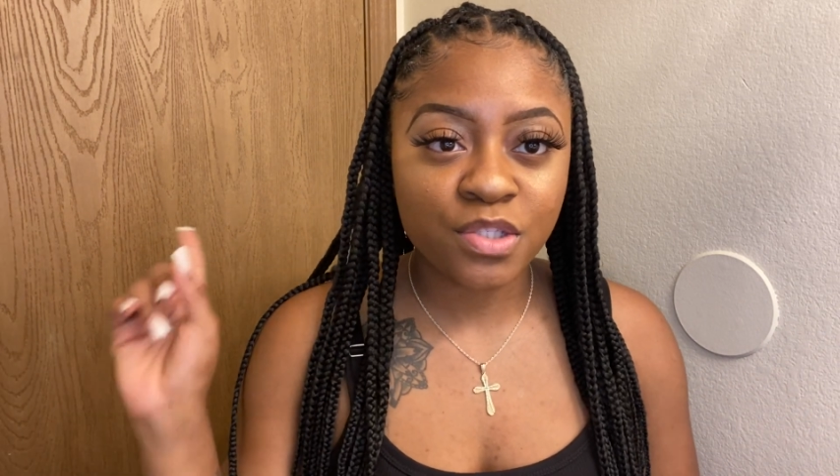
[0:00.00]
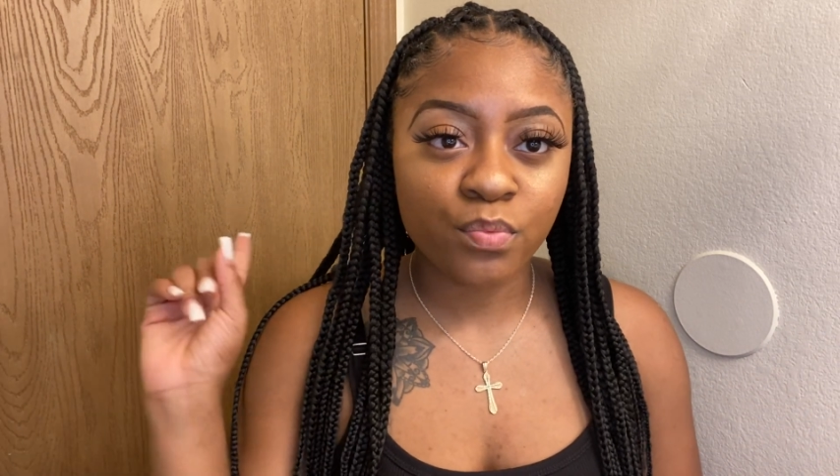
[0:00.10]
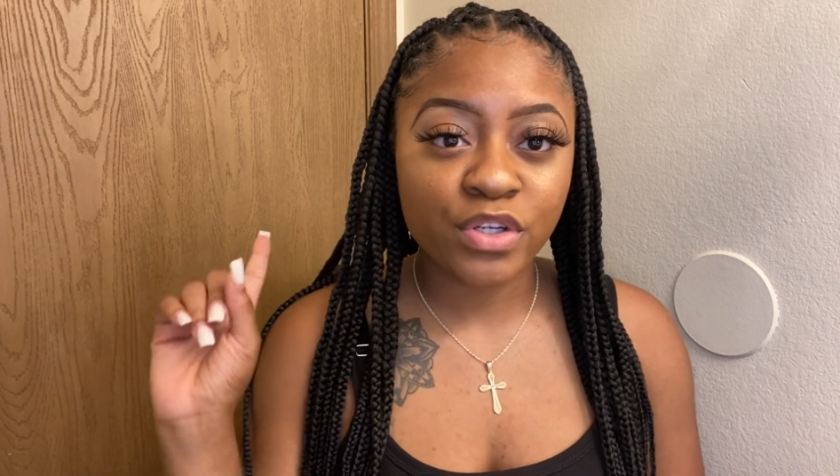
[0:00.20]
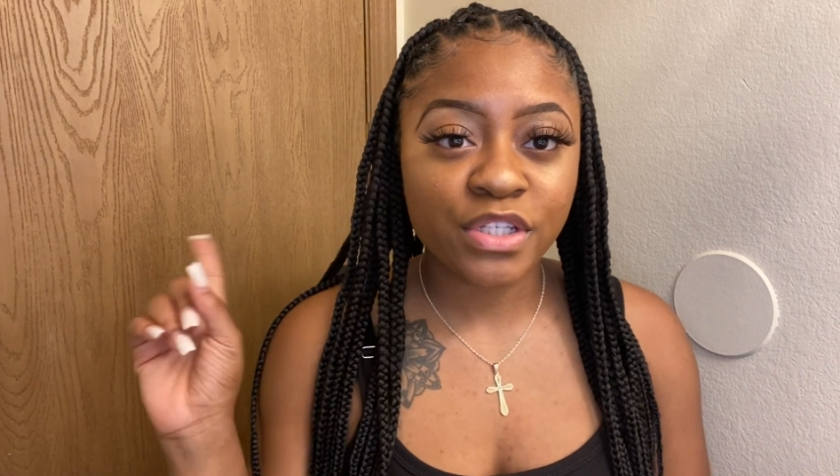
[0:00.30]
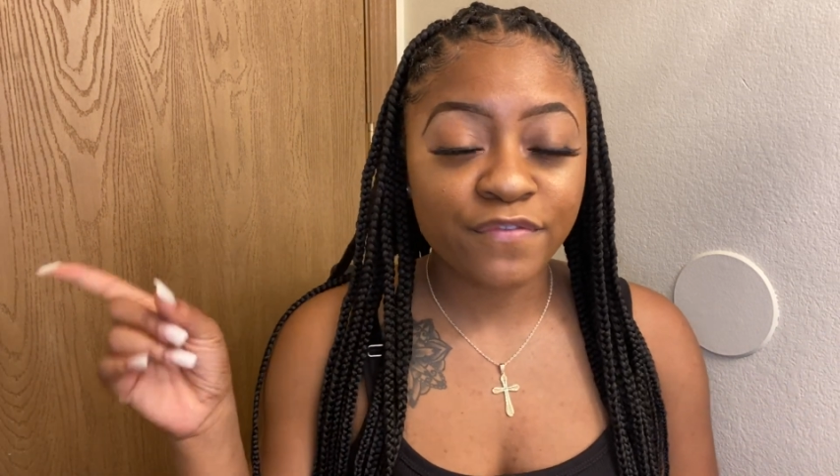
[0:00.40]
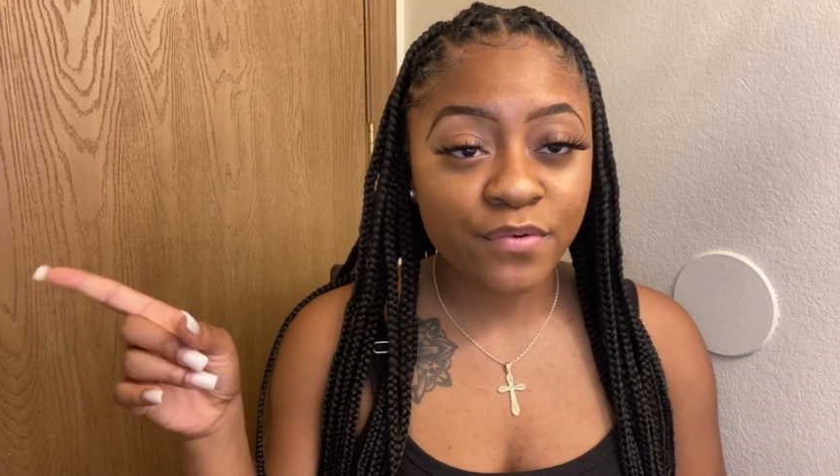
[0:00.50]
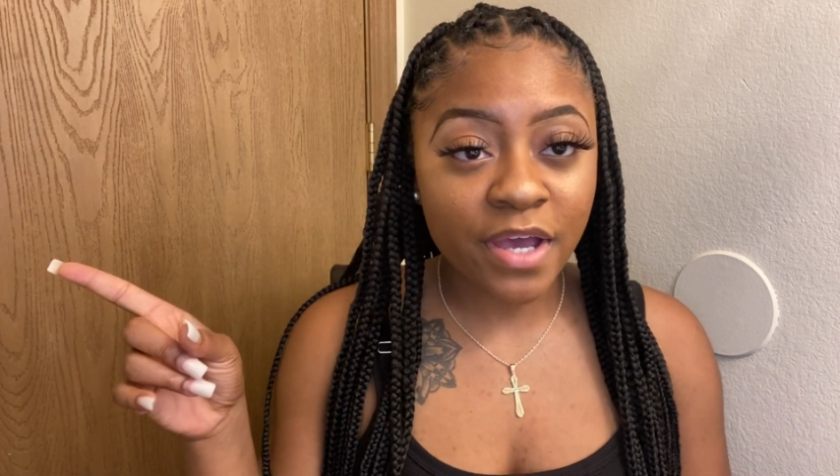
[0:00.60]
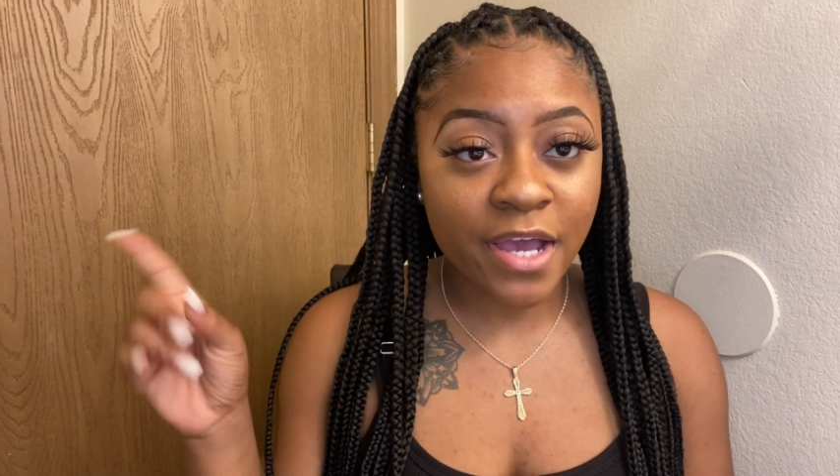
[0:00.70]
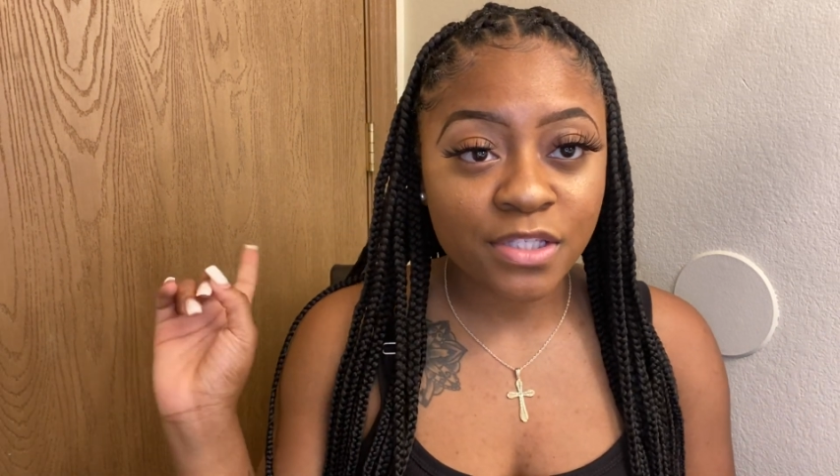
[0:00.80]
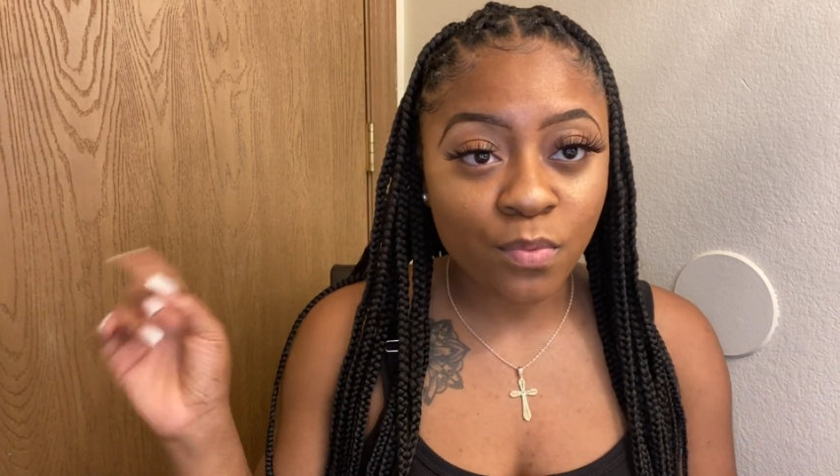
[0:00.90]
which if you
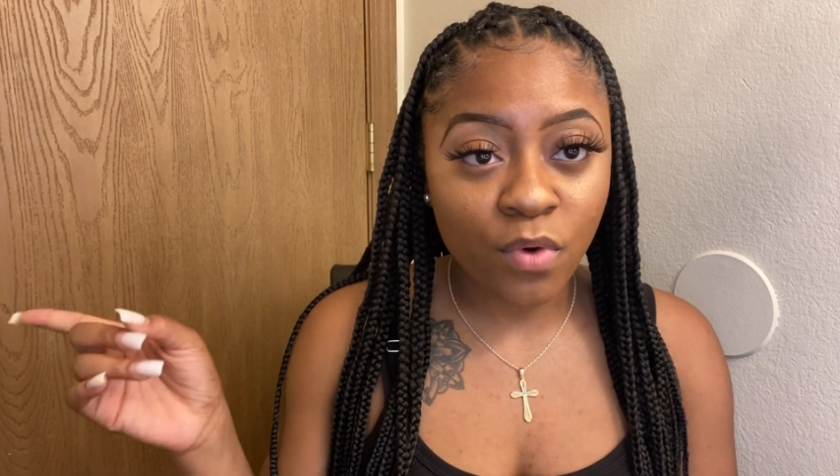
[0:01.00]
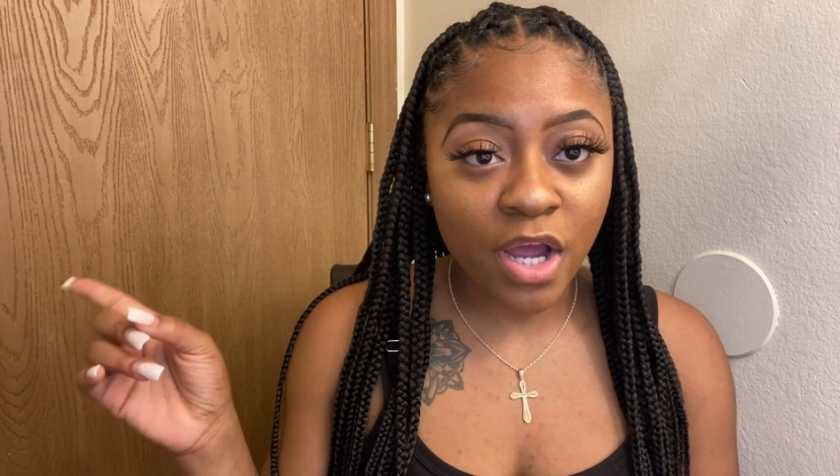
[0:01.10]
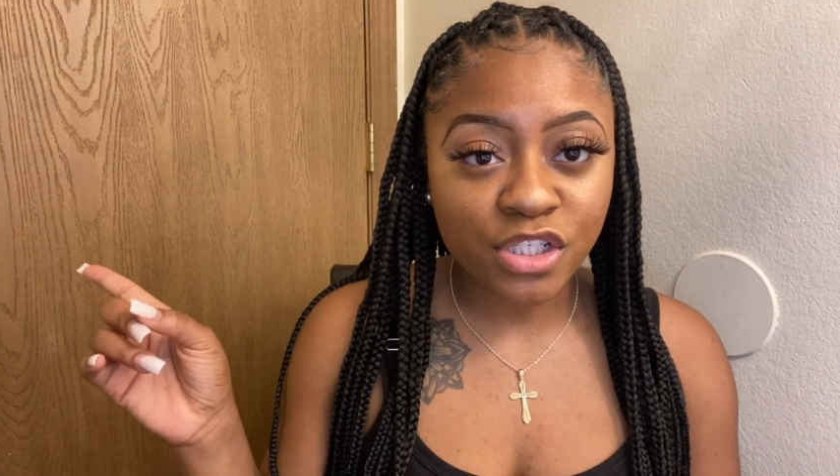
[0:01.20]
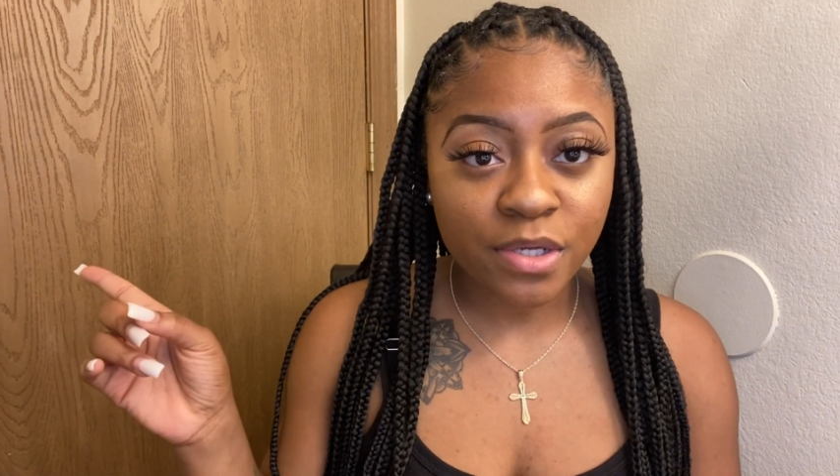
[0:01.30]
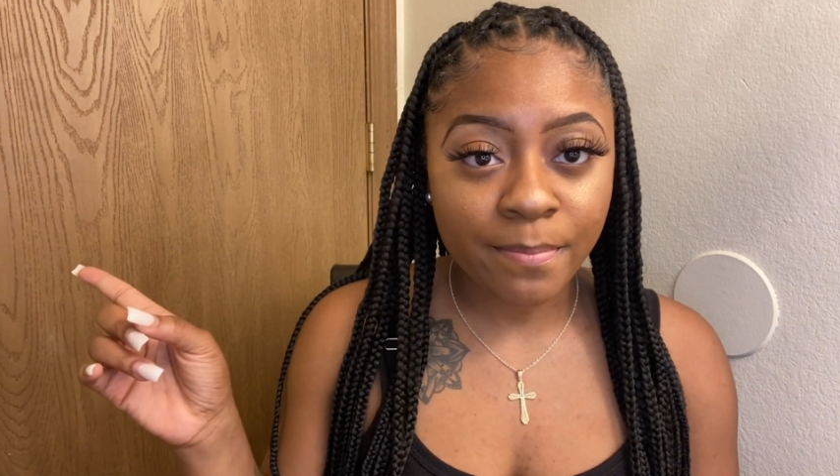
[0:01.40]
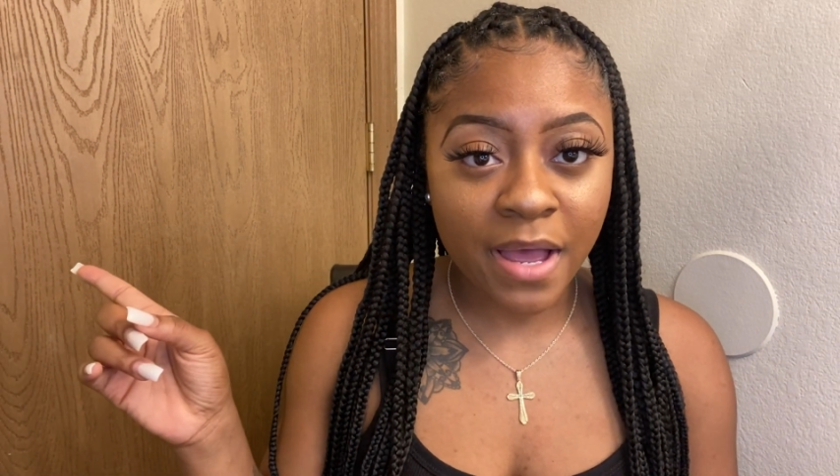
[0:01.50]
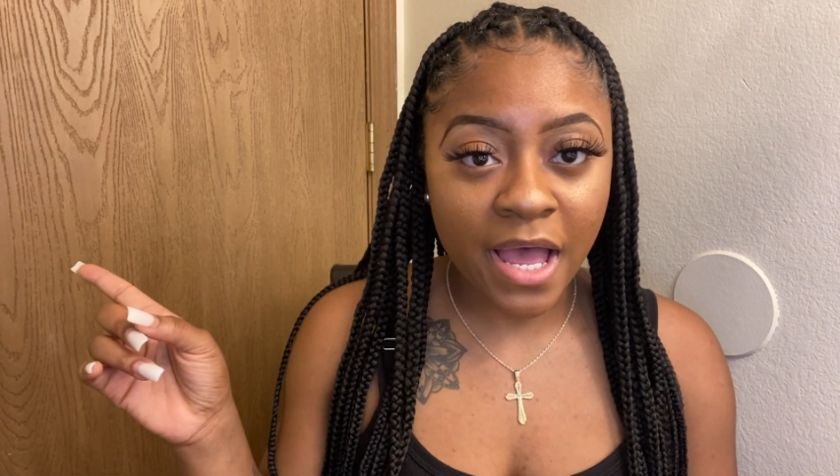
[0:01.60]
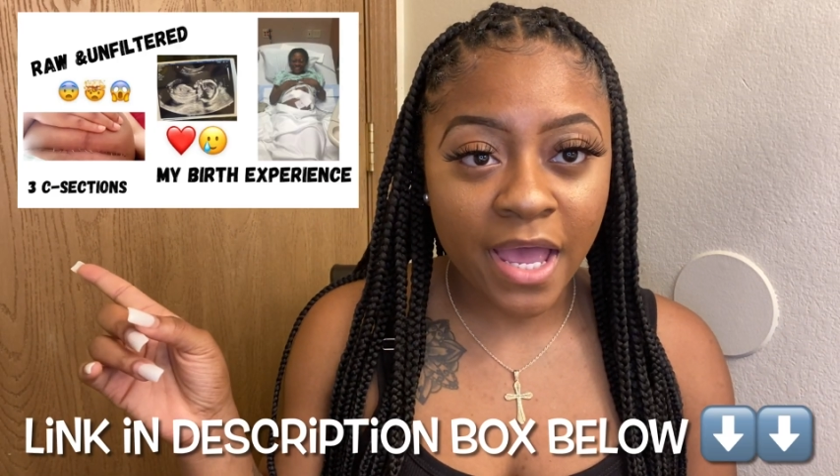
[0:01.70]
guys watch my,